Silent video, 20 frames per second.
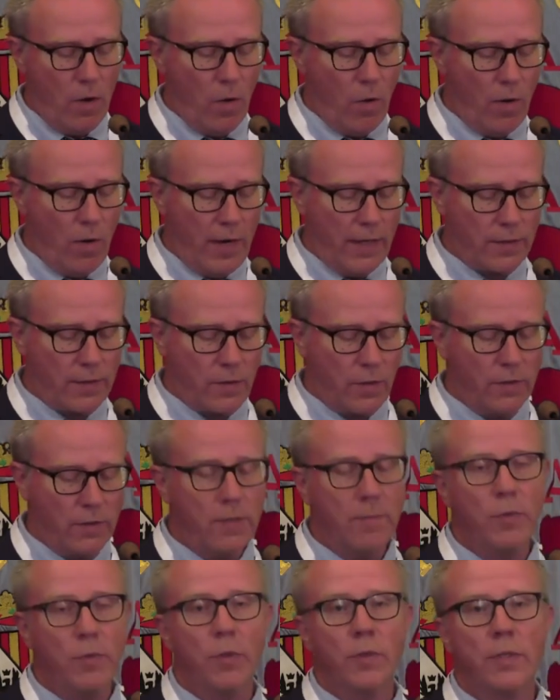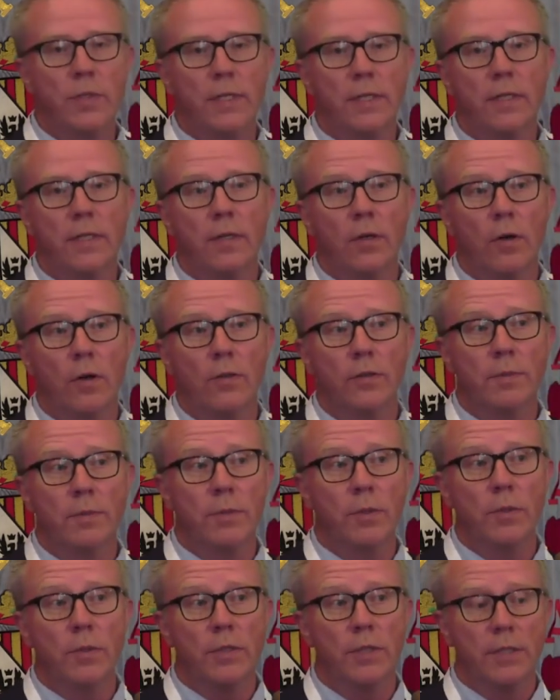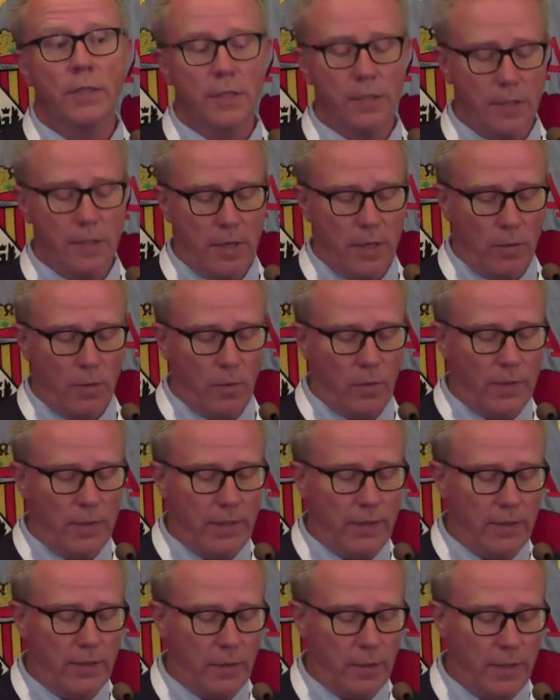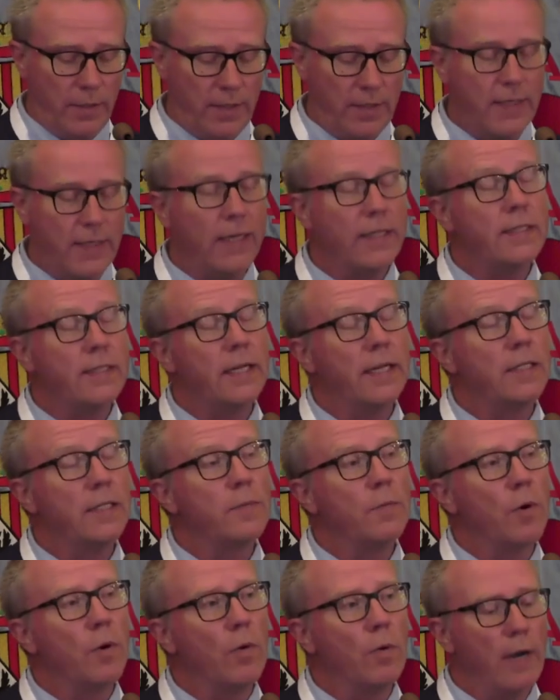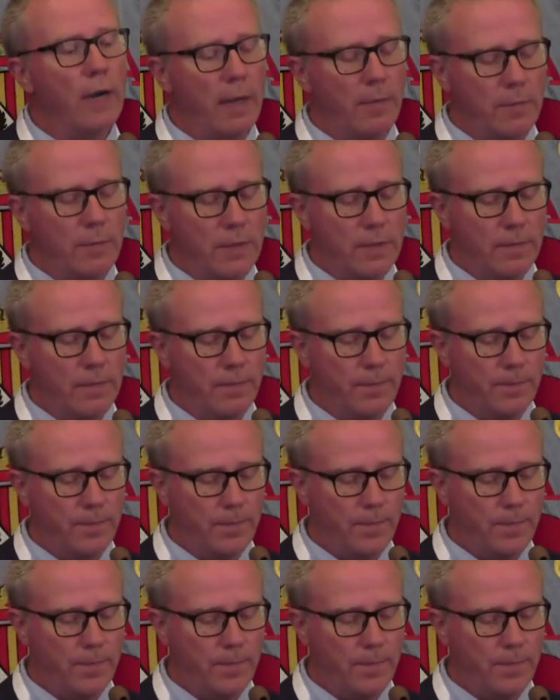or as contributions within the EUNICE Excellence programs.